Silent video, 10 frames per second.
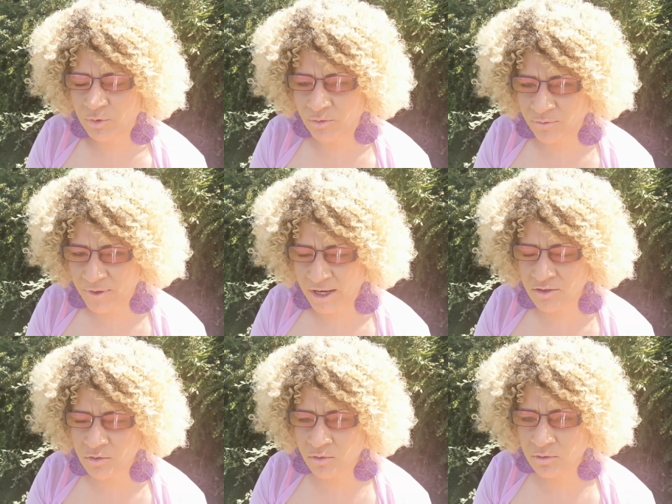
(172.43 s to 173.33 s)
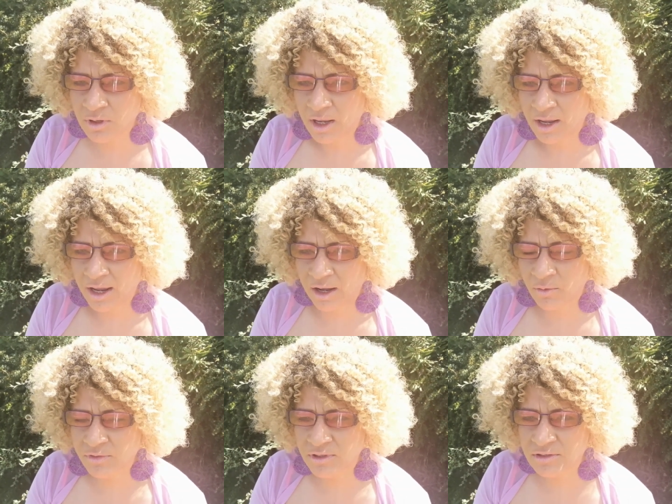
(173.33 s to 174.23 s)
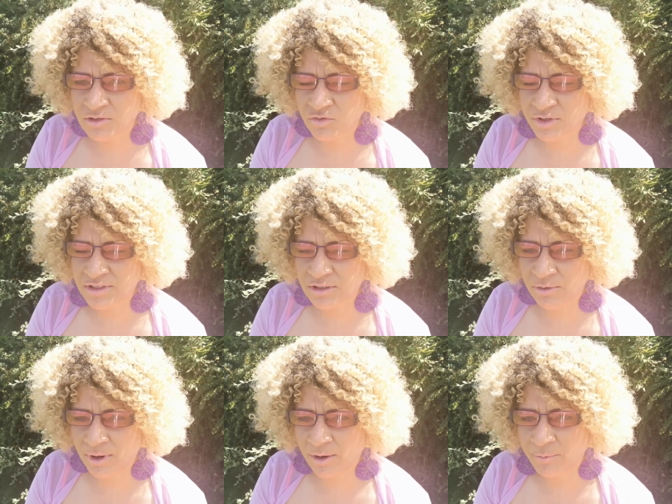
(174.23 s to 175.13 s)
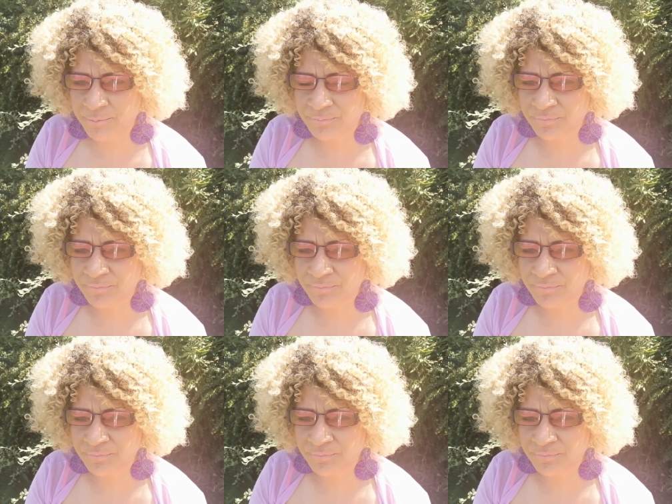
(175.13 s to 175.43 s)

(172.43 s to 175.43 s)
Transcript: but reflect on how things are stressing you out